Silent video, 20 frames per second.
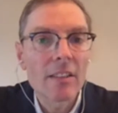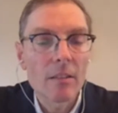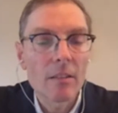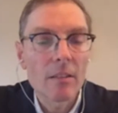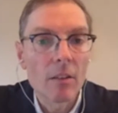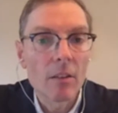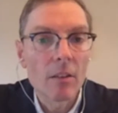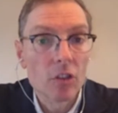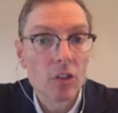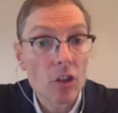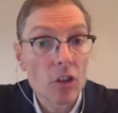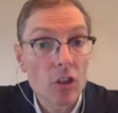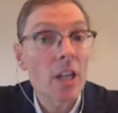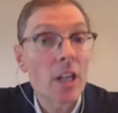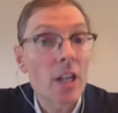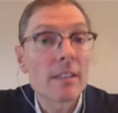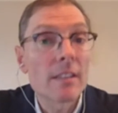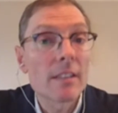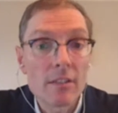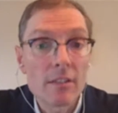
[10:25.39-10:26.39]

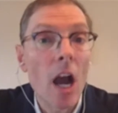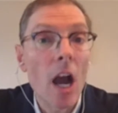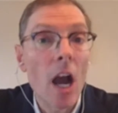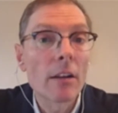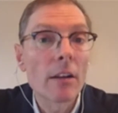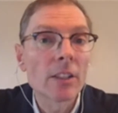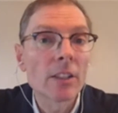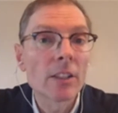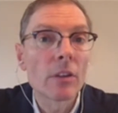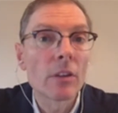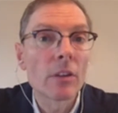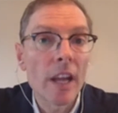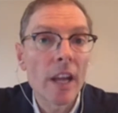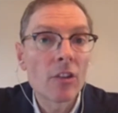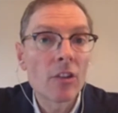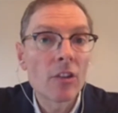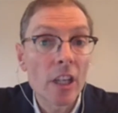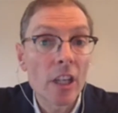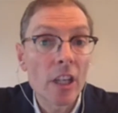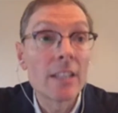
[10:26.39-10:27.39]
starts his conquest of
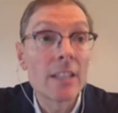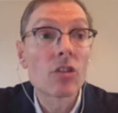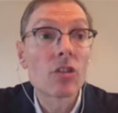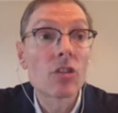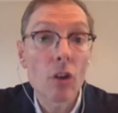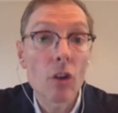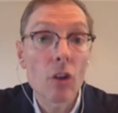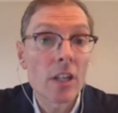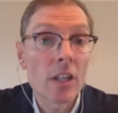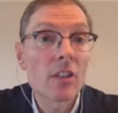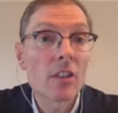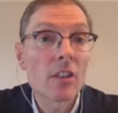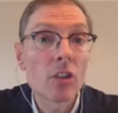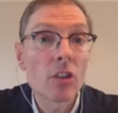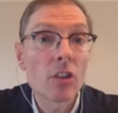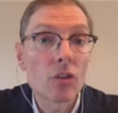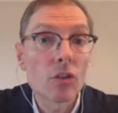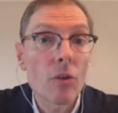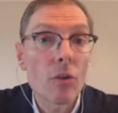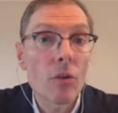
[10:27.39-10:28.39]
Asia, he starts
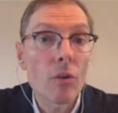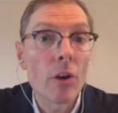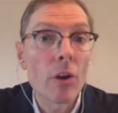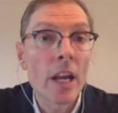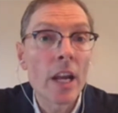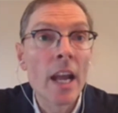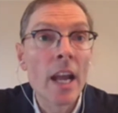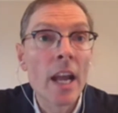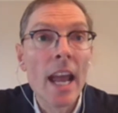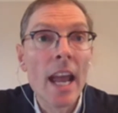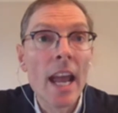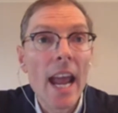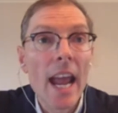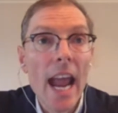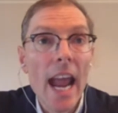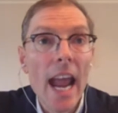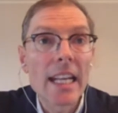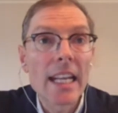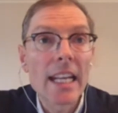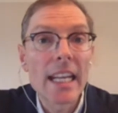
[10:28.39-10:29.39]
at Troy
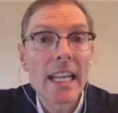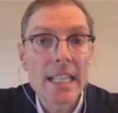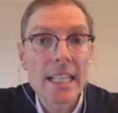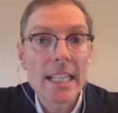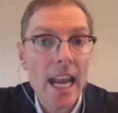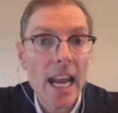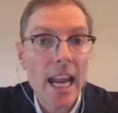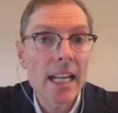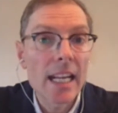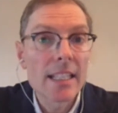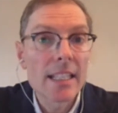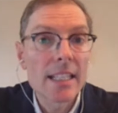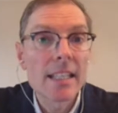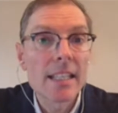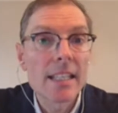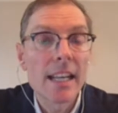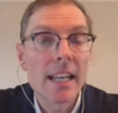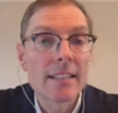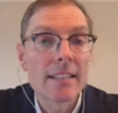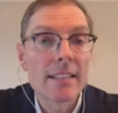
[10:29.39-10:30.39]
and he takes
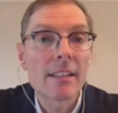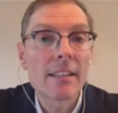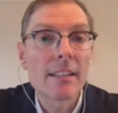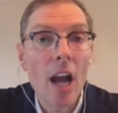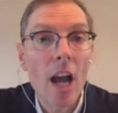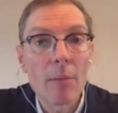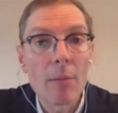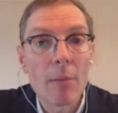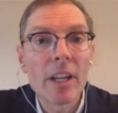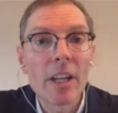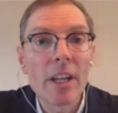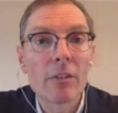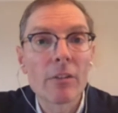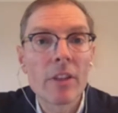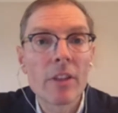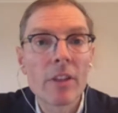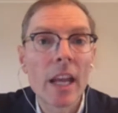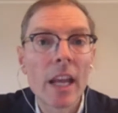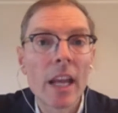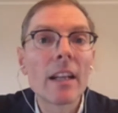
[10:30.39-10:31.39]
his copy of
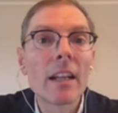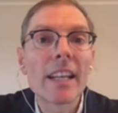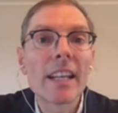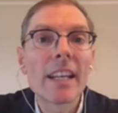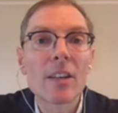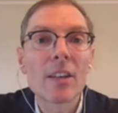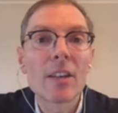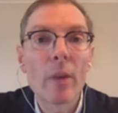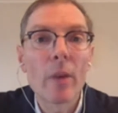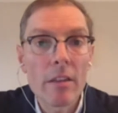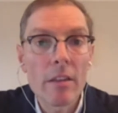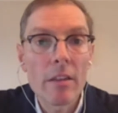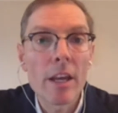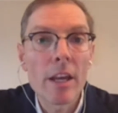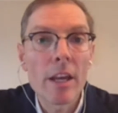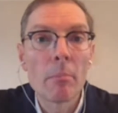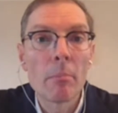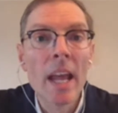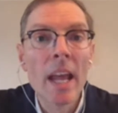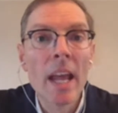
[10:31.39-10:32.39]
the Iliad with
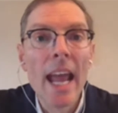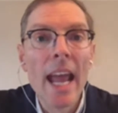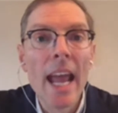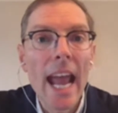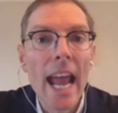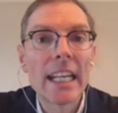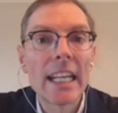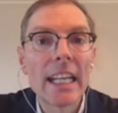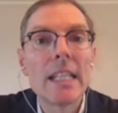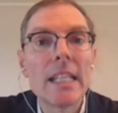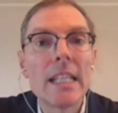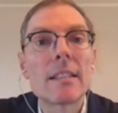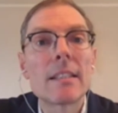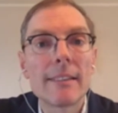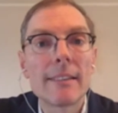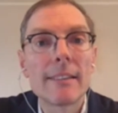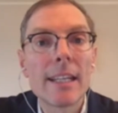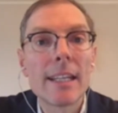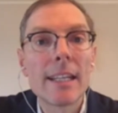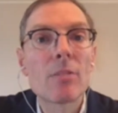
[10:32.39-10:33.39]
him and he
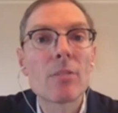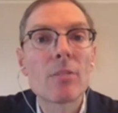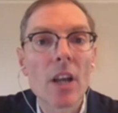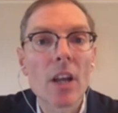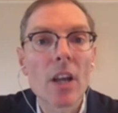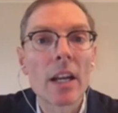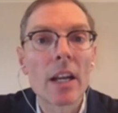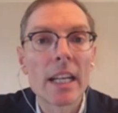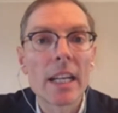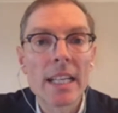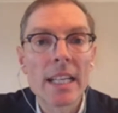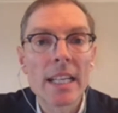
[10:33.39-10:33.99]
sleeps on it